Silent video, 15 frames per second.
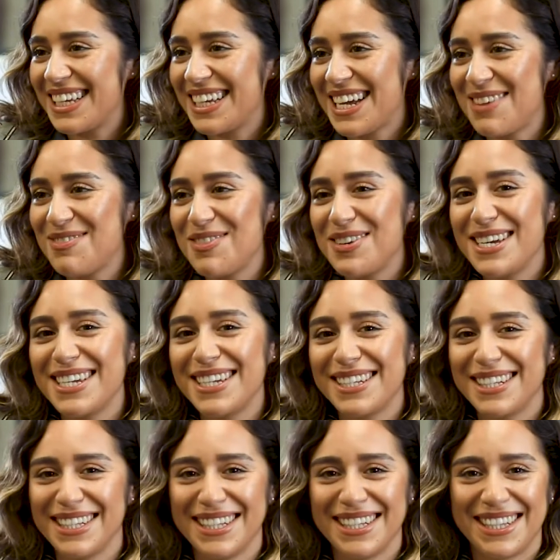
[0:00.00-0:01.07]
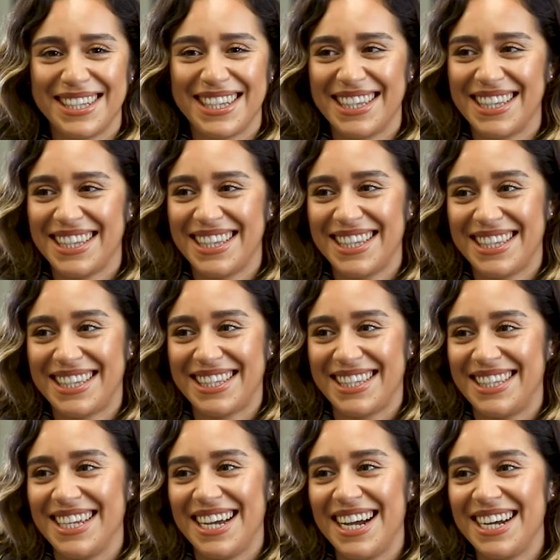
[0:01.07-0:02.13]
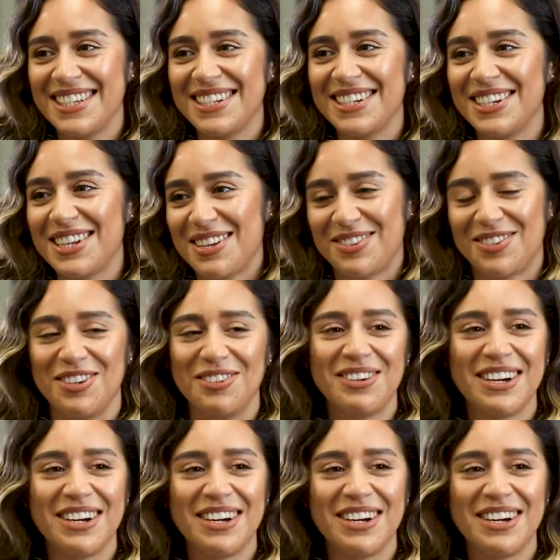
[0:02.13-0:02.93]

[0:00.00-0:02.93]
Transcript: I mean, I don't do